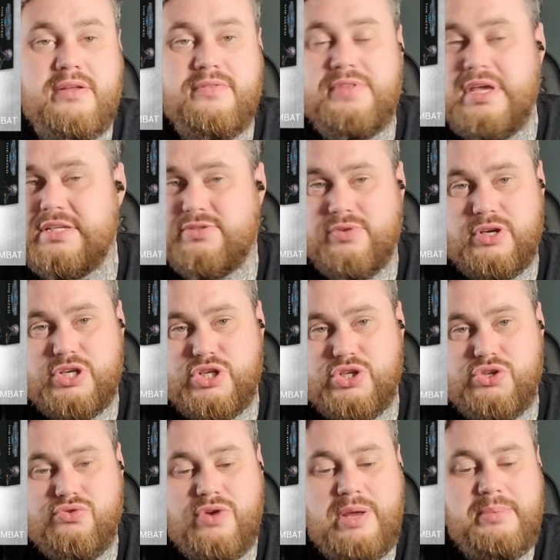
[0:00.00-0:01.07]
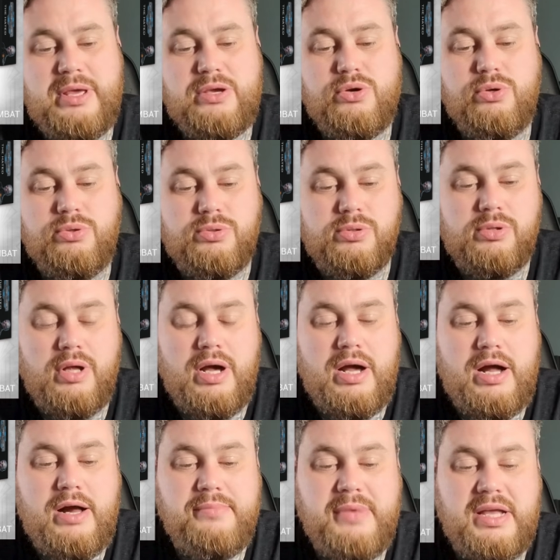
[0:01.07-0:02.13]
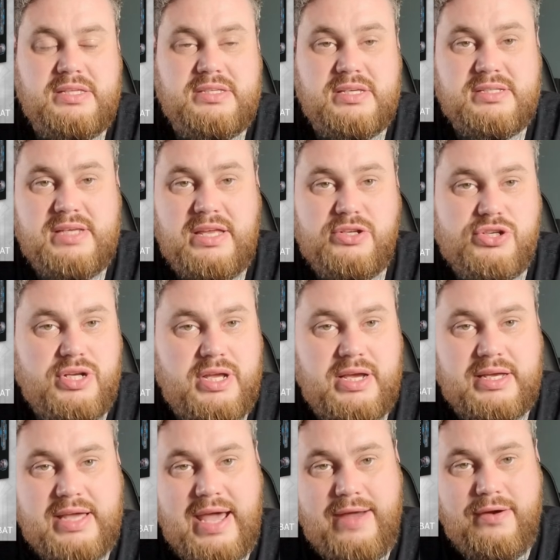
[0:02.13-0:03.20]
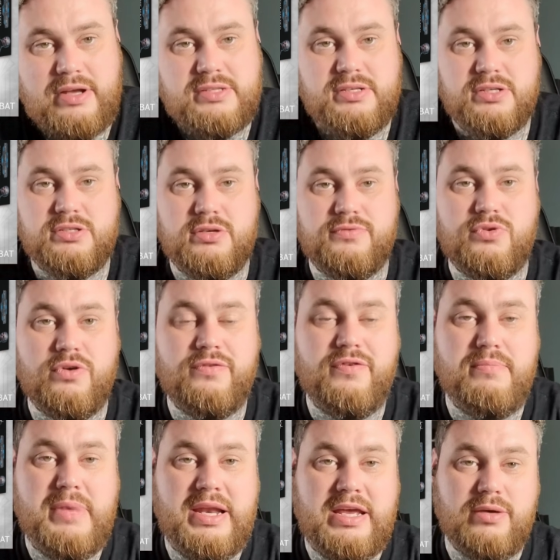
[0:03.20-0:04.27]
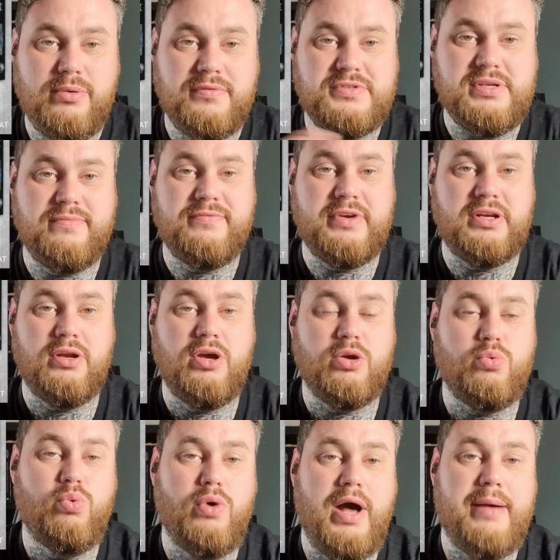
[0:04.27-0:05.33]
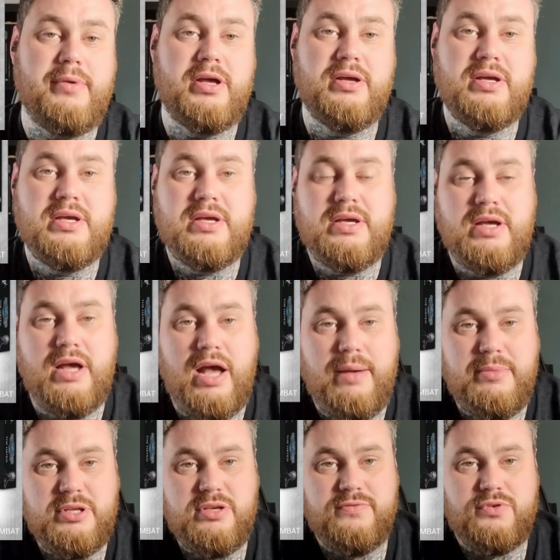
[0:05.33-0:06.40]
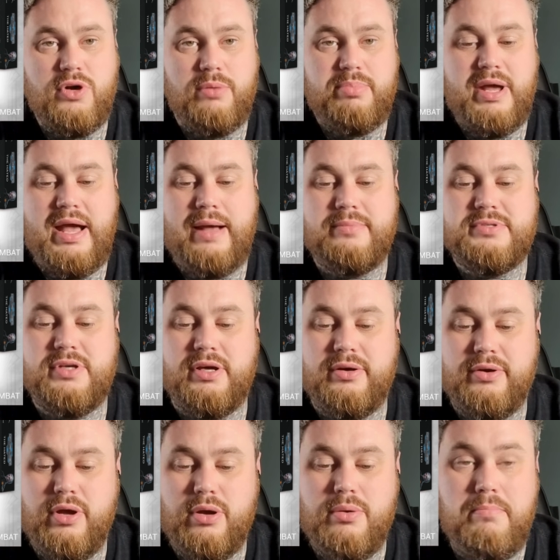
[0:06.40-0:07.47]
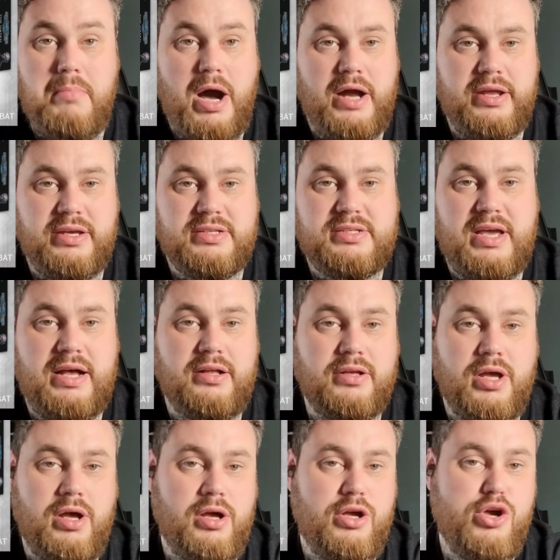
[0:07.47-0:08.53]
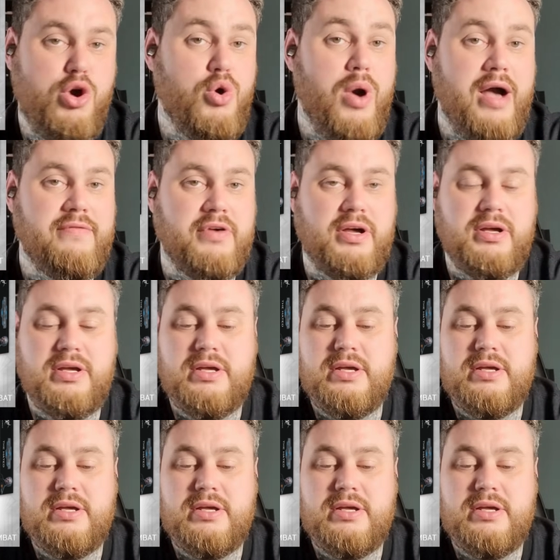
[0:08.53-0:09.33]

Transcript: These are extremely cool. It's essentially a character. So if you're familiar with something like Warhammer, and you've got perhaps, I don't know, Marneus, Calgar, whoever,